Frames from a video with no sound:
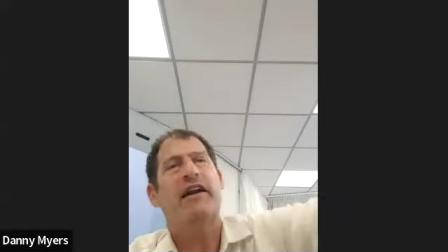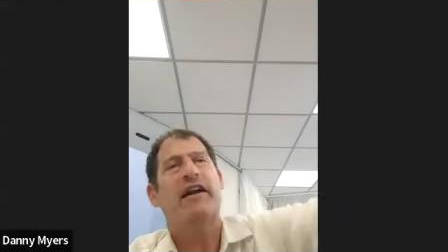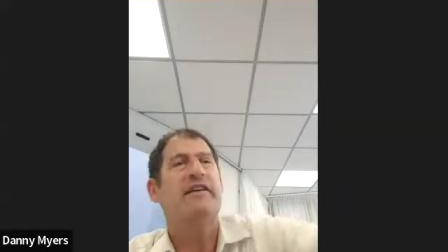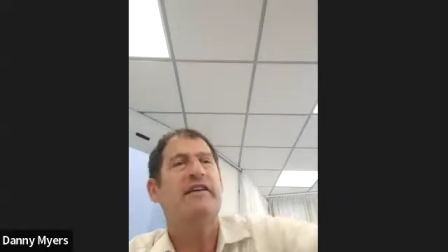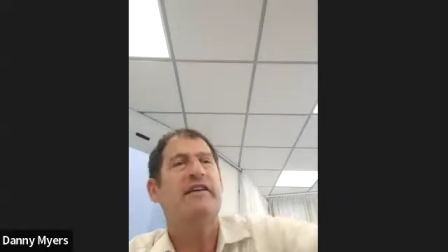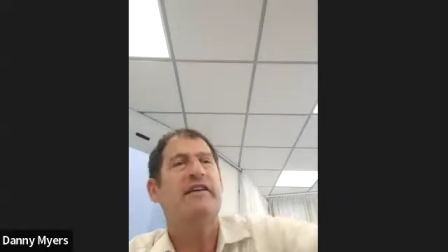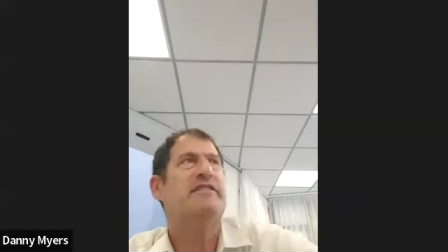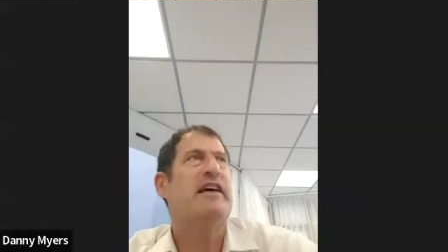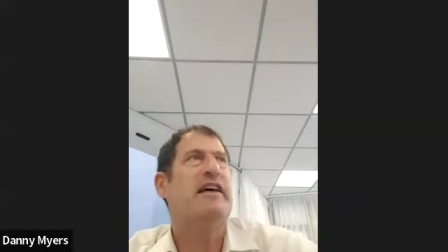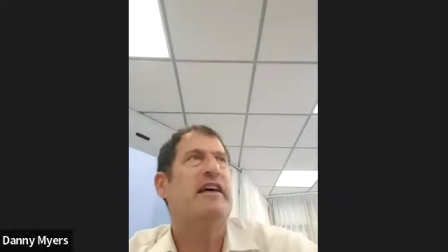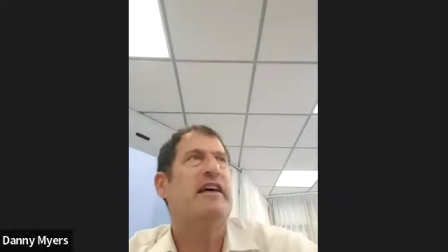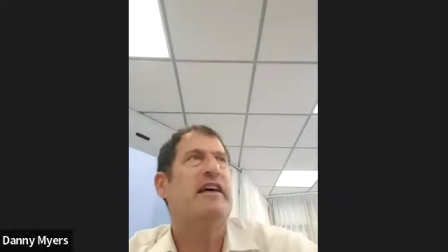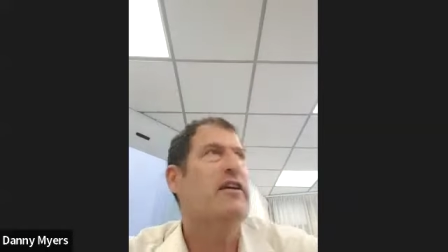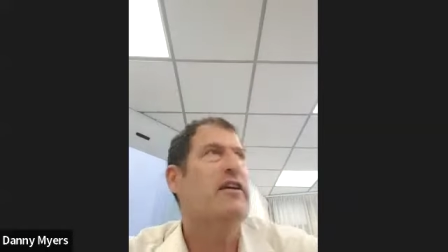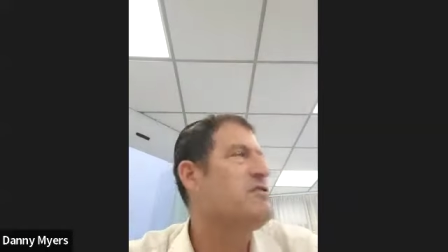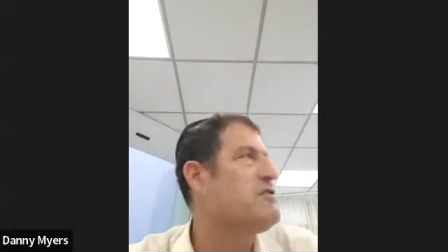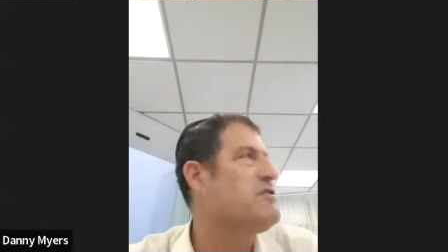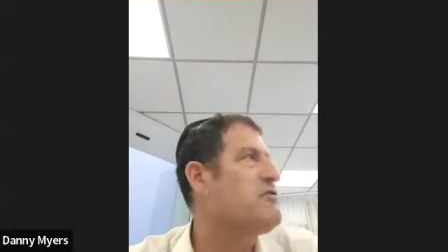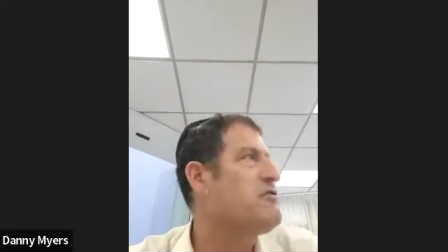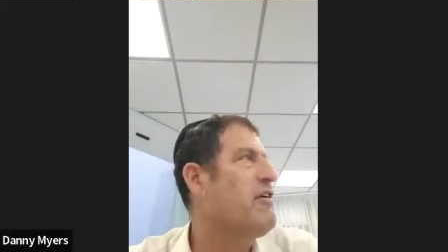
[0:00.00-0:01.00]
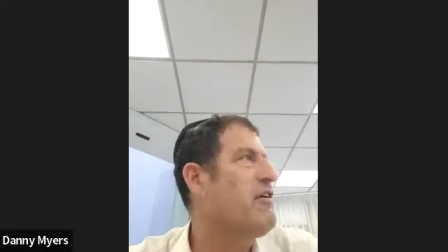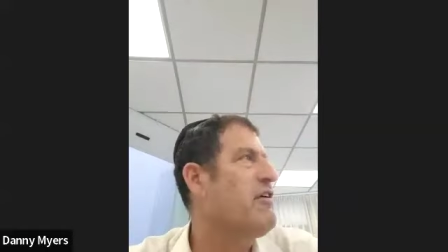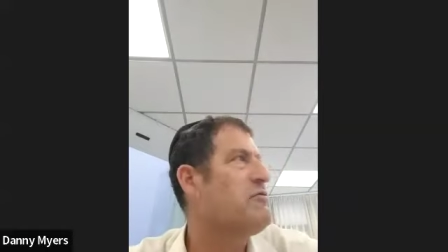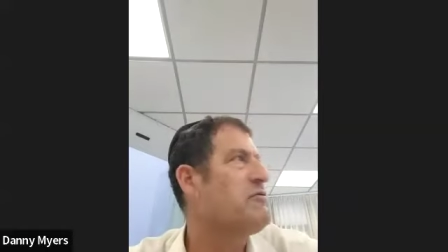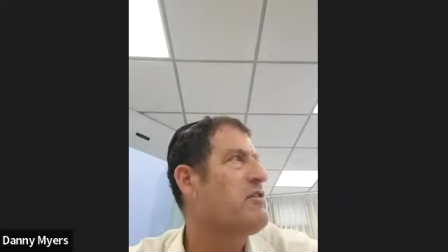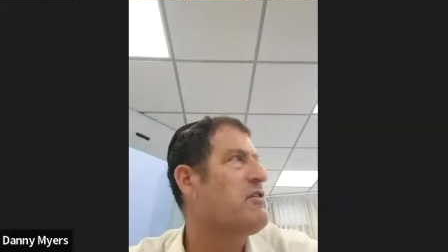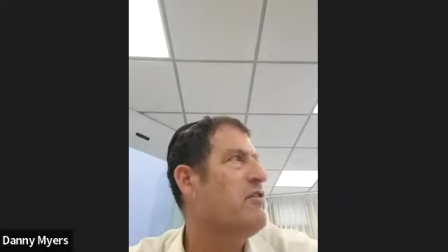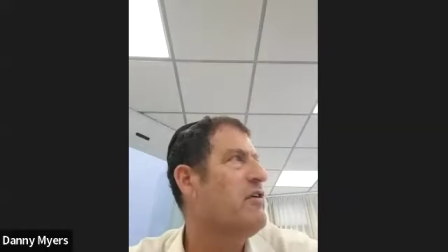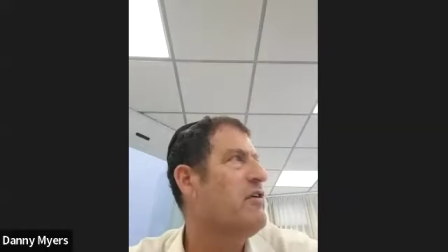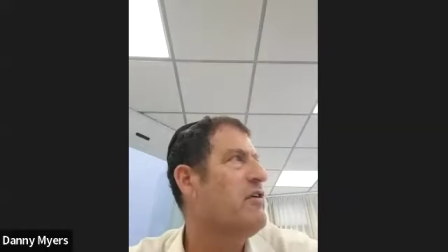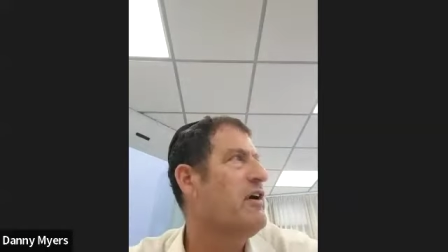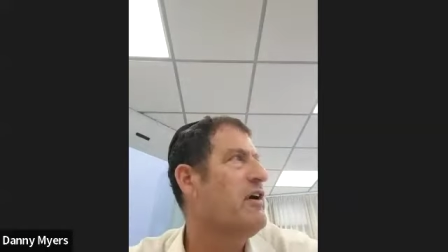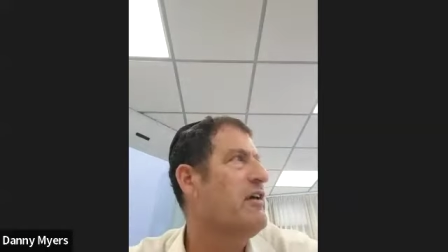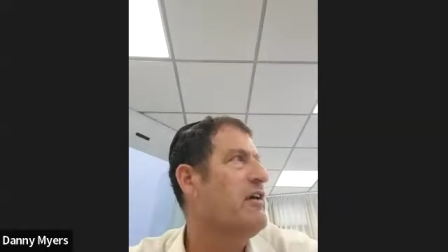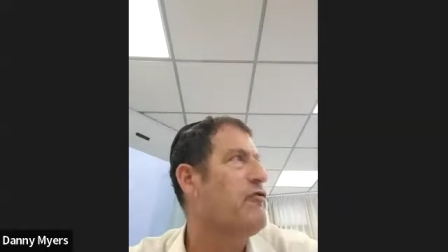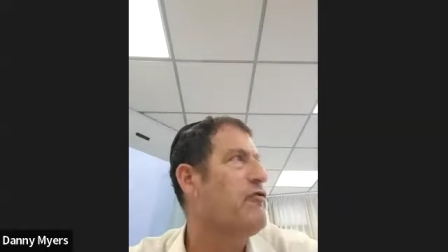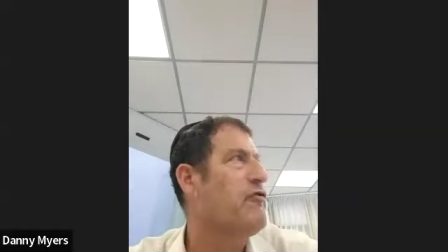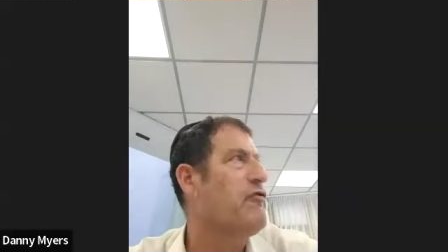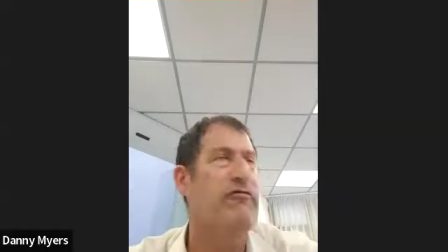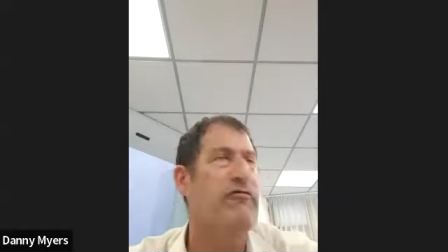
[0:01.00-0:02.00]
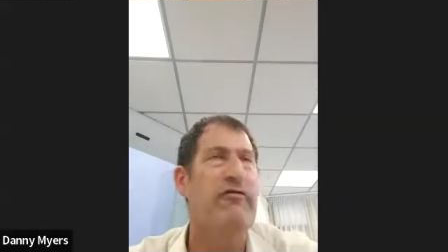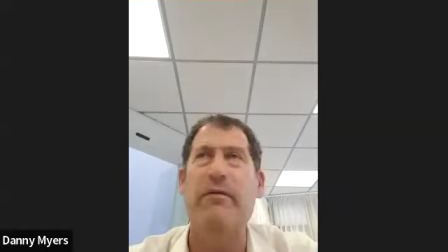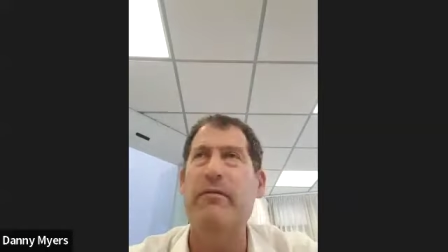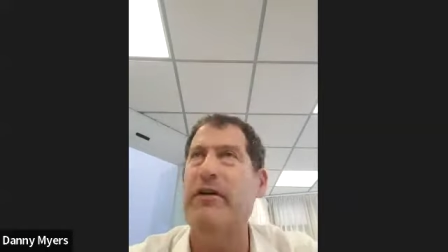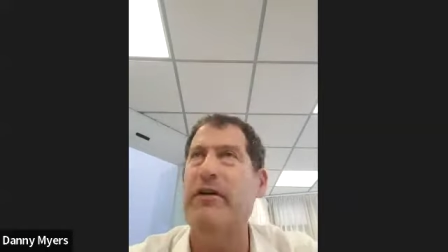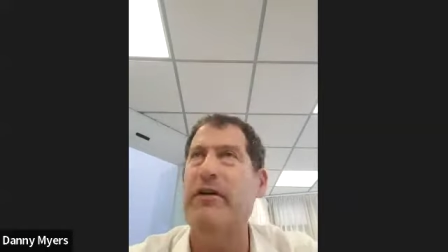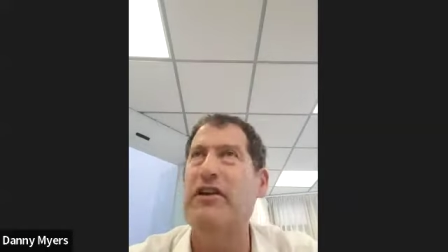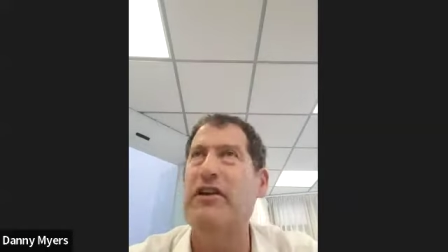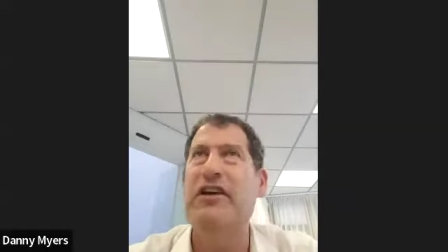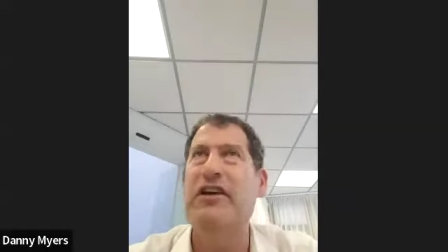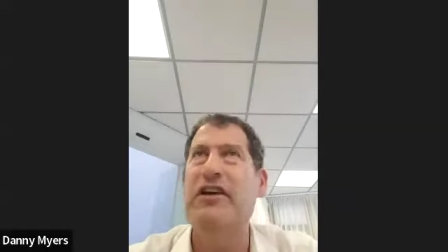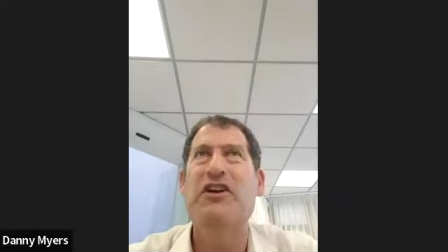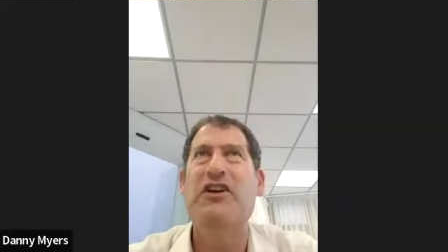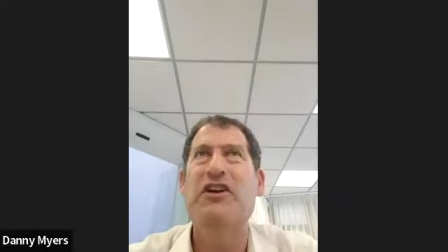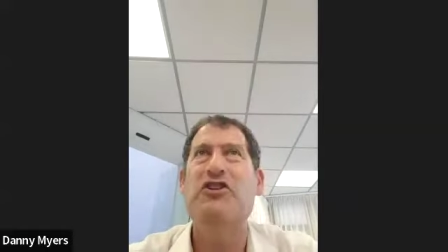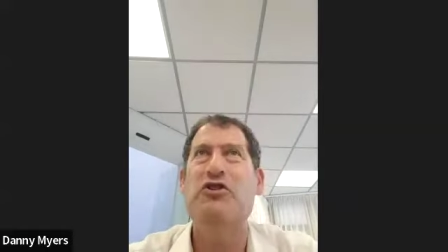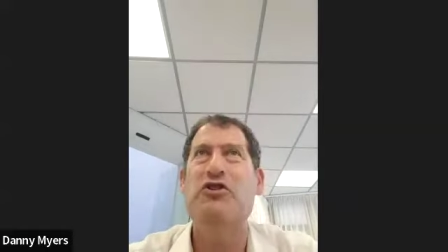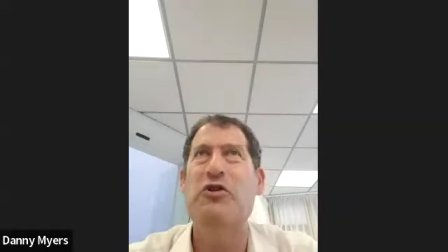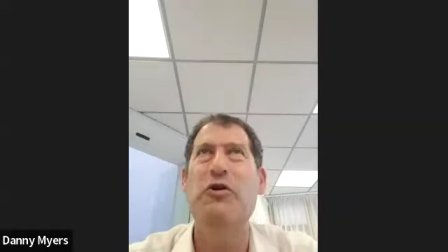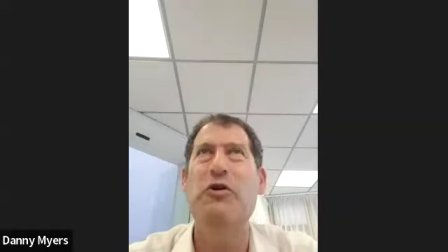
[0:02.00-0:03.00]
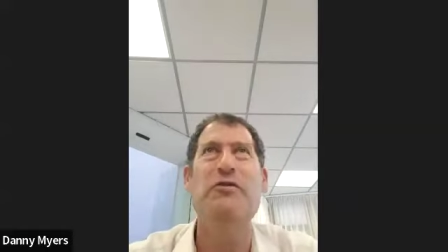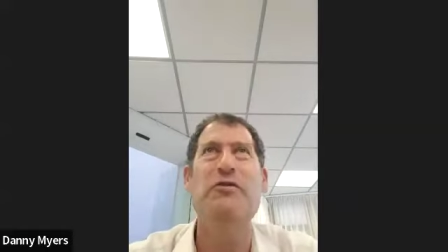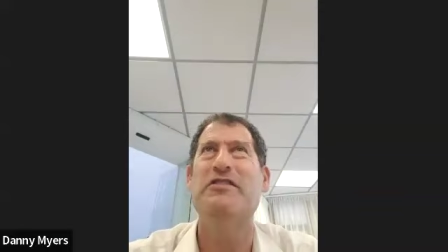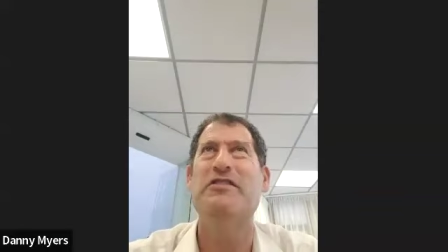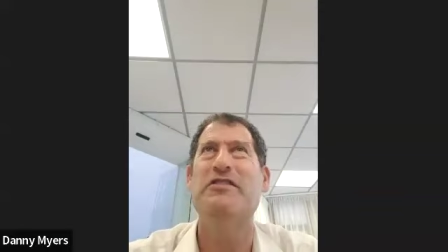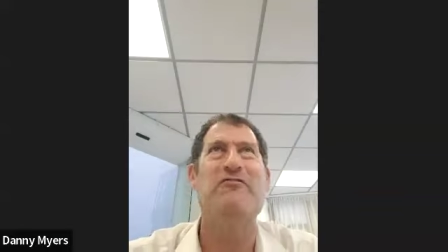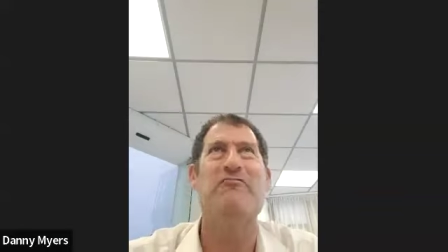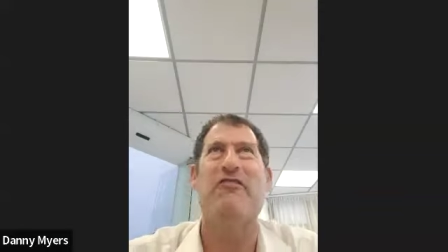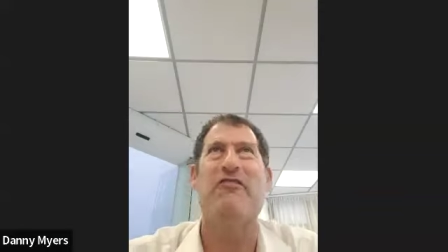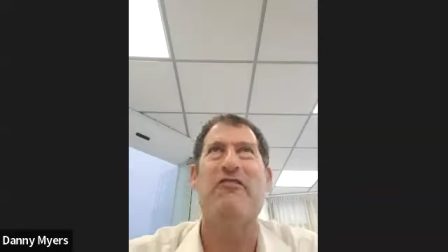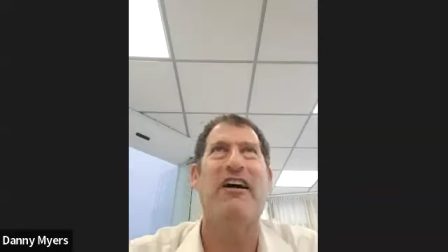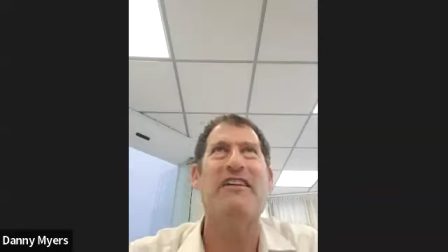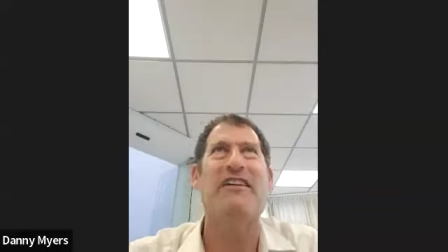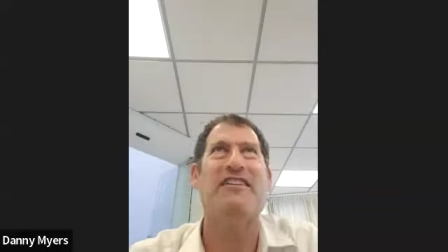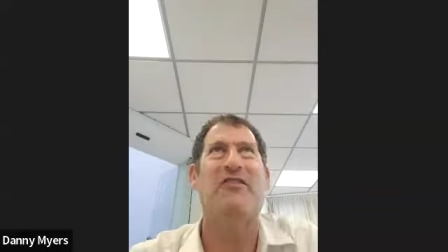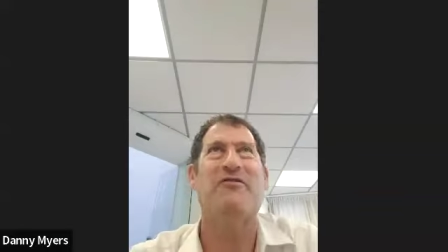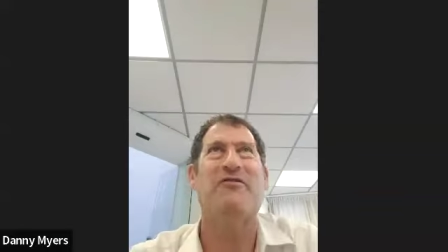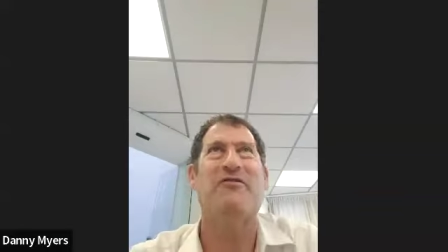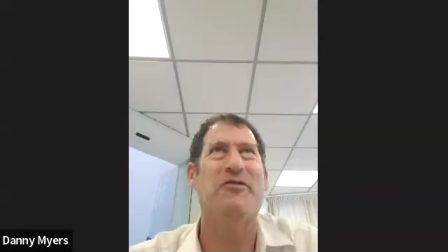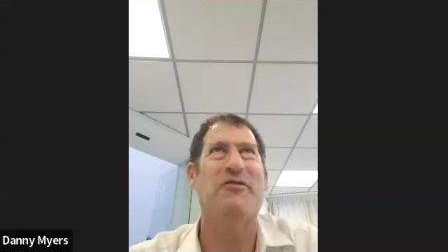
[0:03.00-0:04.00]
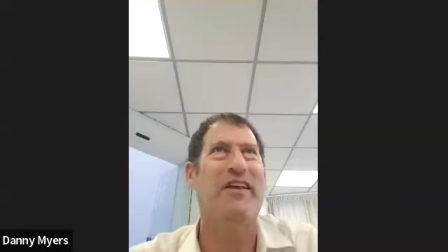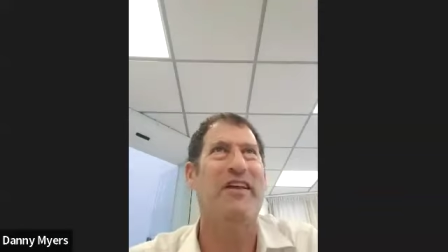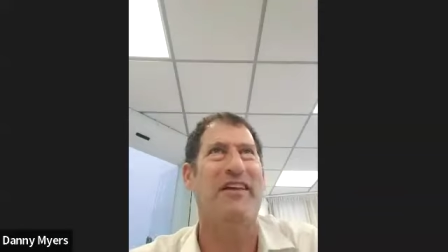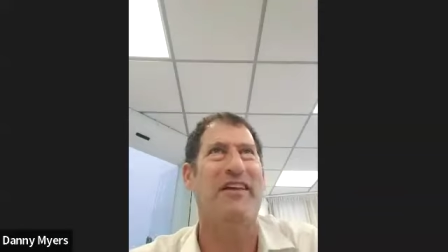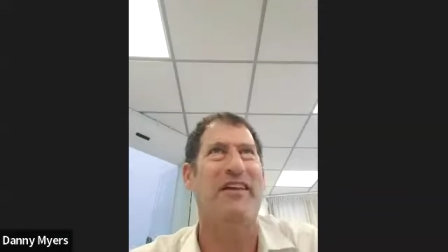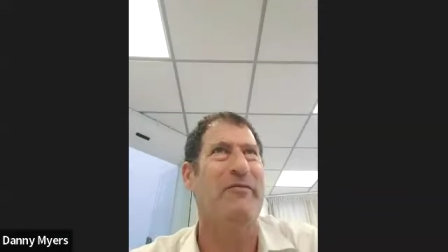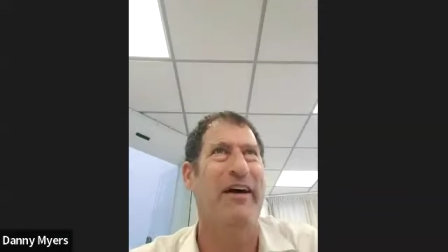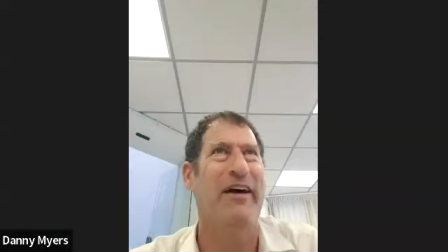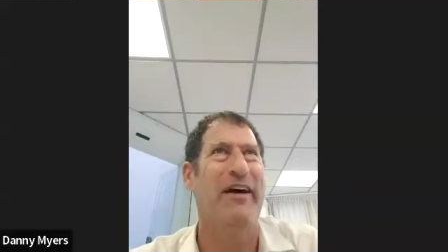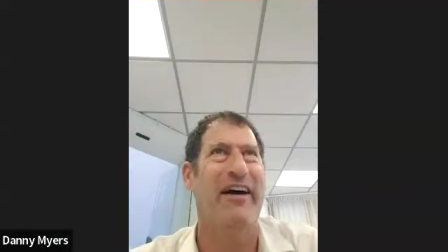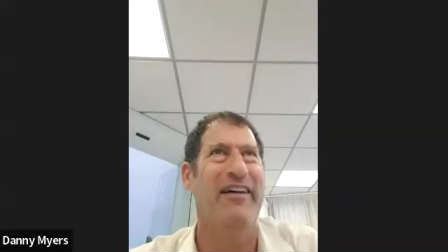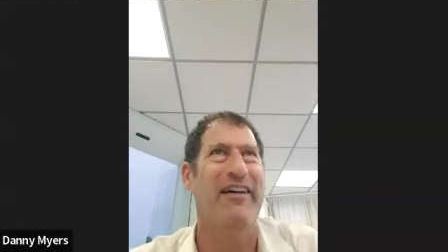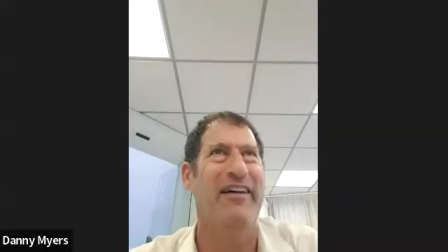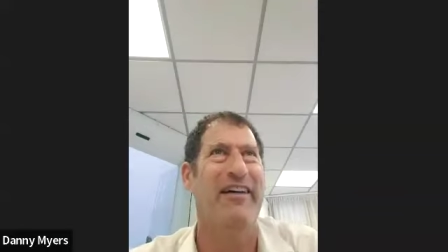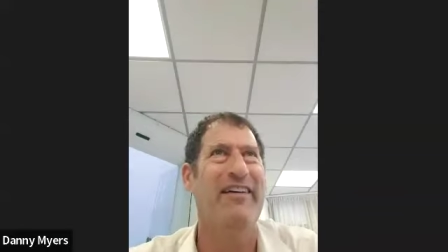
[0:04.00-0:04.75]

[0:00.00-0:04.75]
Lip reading: He said, this is crazy what's going on. You have 3 million Jews in Russia. No one's doing anything about it.